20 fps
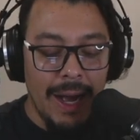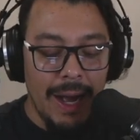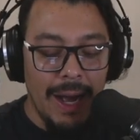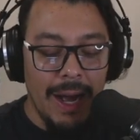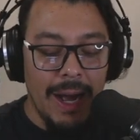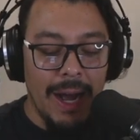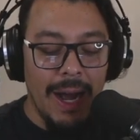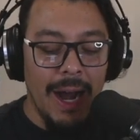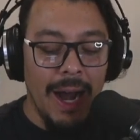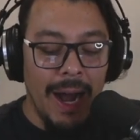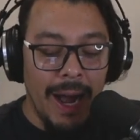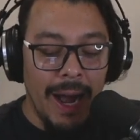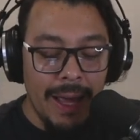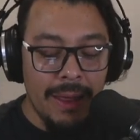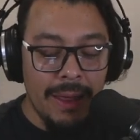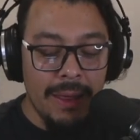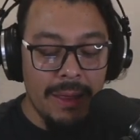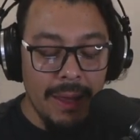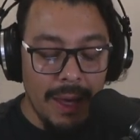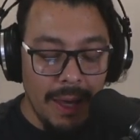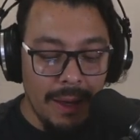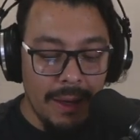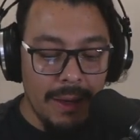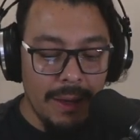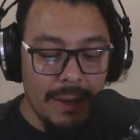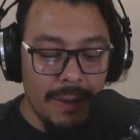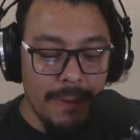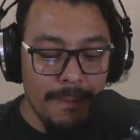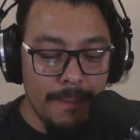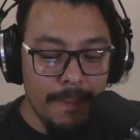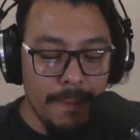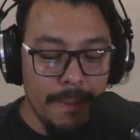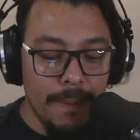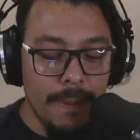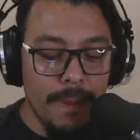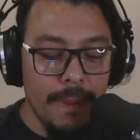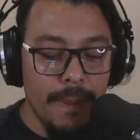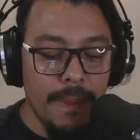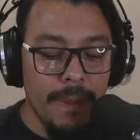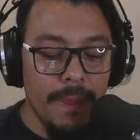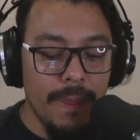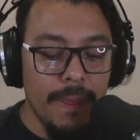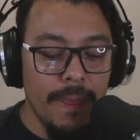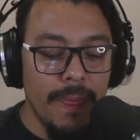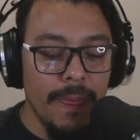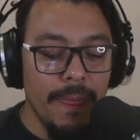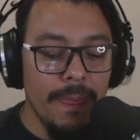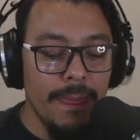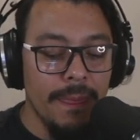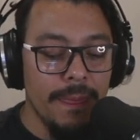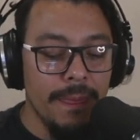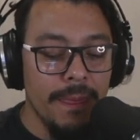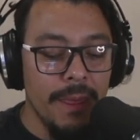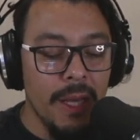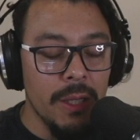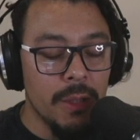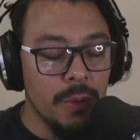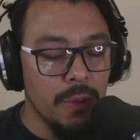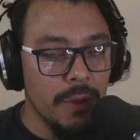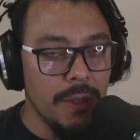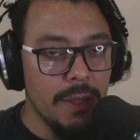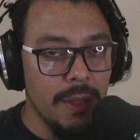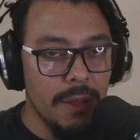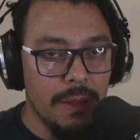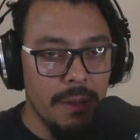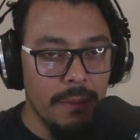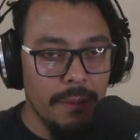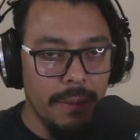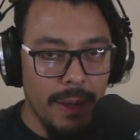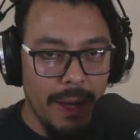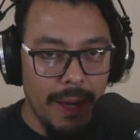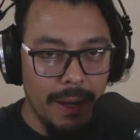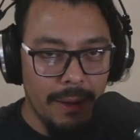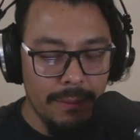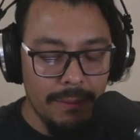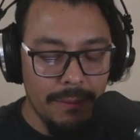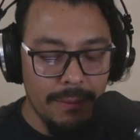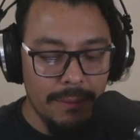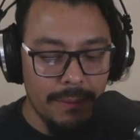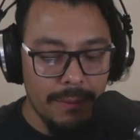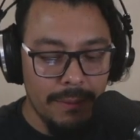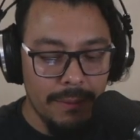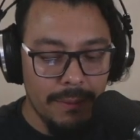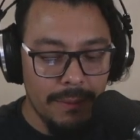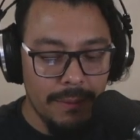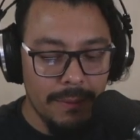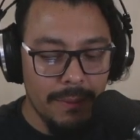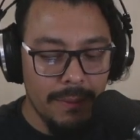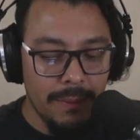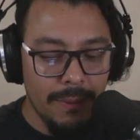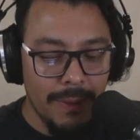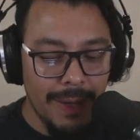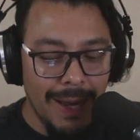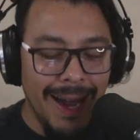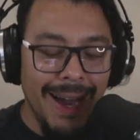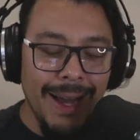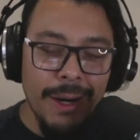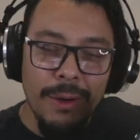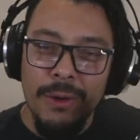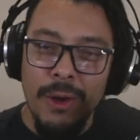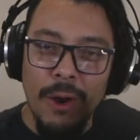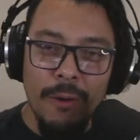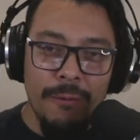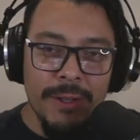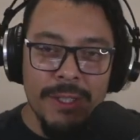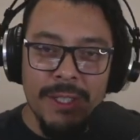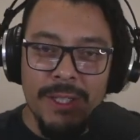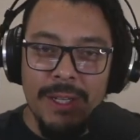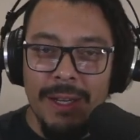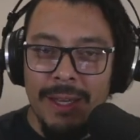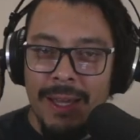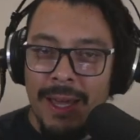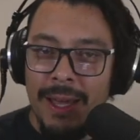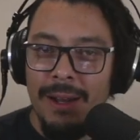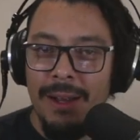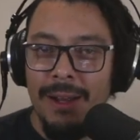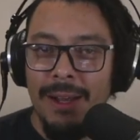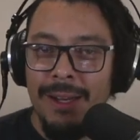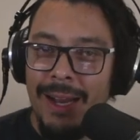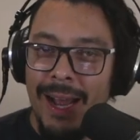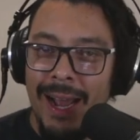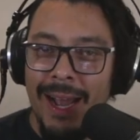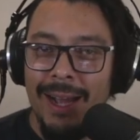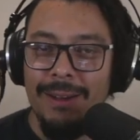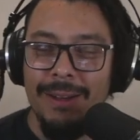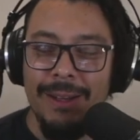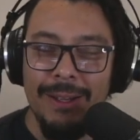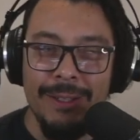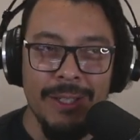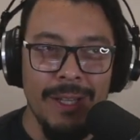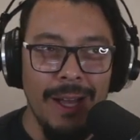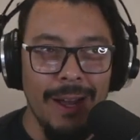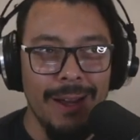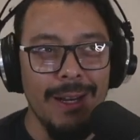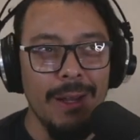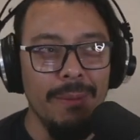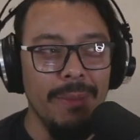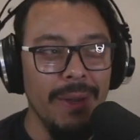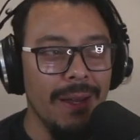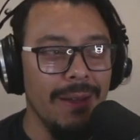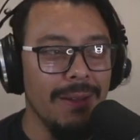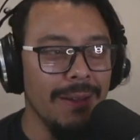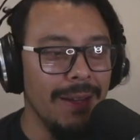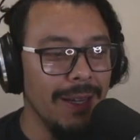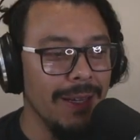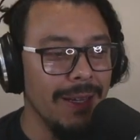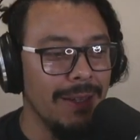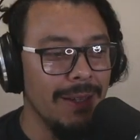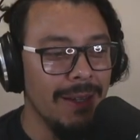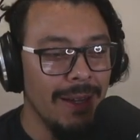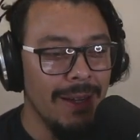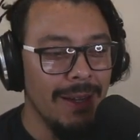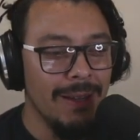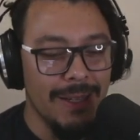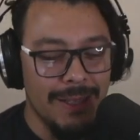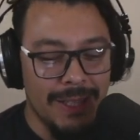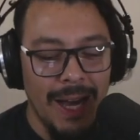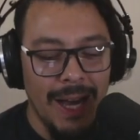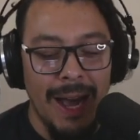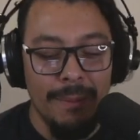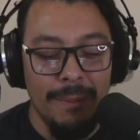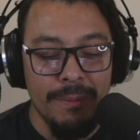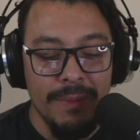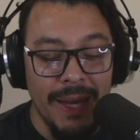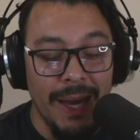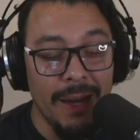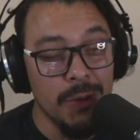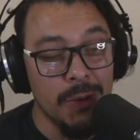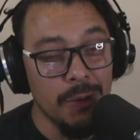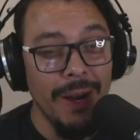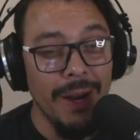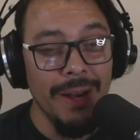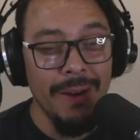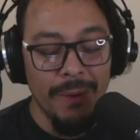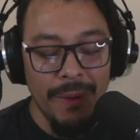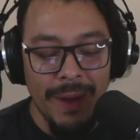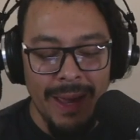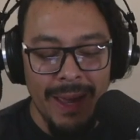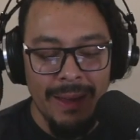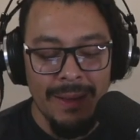I think this will see some play. I don't know if it's going to get it's not going to be in like the top decks right away,